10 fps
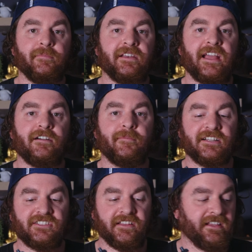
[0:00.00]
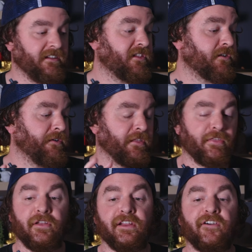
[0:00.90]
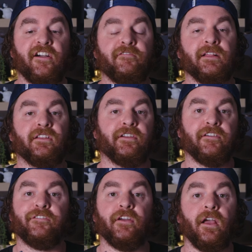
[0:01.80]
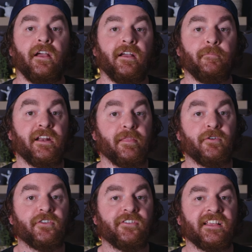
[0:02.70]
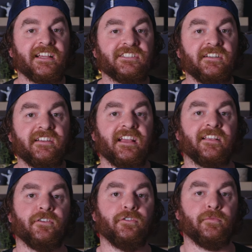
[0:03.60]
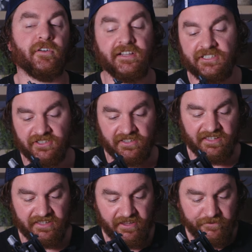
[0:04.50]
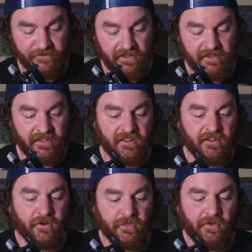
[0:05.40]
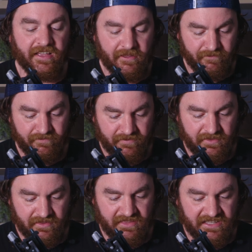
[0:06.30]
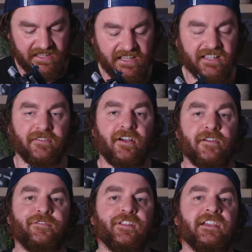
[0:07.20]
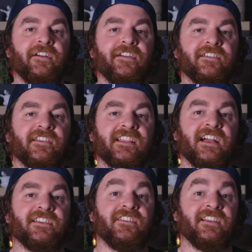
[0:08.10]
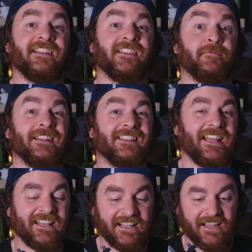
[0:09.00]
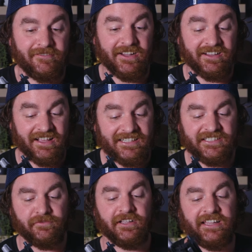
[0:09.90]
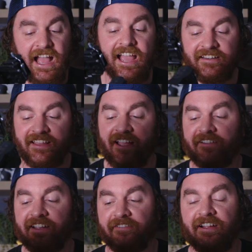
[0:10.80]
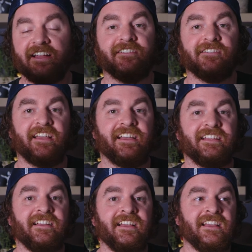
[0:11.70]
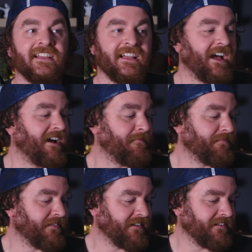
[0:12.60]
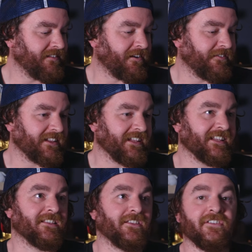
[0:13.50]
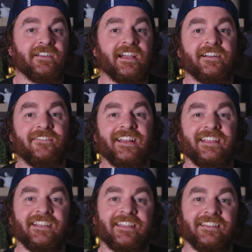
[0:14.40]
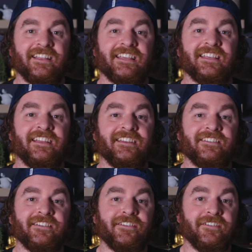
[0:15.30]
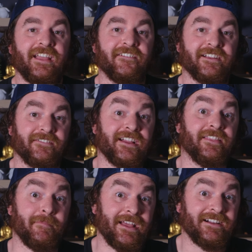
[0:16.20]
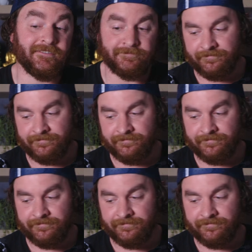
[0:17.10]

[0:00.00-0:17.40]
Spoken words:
but now I'm actually throwing a 35mm on it for a bit of the portrait session to get some cool walking shots and stuff. Although I am this season hopefully going to start using it a little bit less again because I actually really hate carrying it around all day. Obviously it's a long day at a wedding and the less you need to do carrying around the better.